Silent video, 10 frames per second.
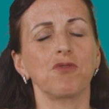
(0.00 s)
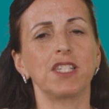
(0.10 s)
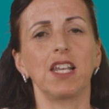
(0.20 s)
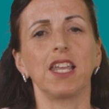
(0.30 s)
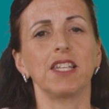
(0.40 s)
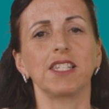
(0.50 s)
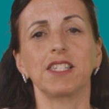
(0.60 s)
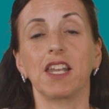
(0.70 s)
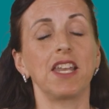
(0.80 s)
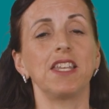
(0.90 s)
resilience
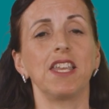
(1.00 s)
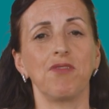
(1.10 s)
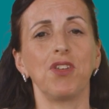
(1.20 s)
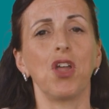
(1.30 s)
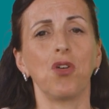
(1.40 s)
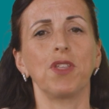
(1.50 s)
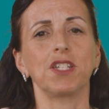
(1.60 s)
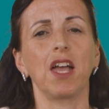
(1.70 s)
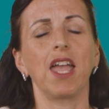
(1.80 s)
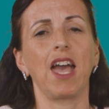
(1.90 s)
that I didn't even know
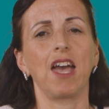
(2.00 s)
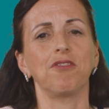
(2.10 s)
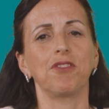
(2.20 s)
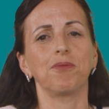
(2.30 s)
that I have.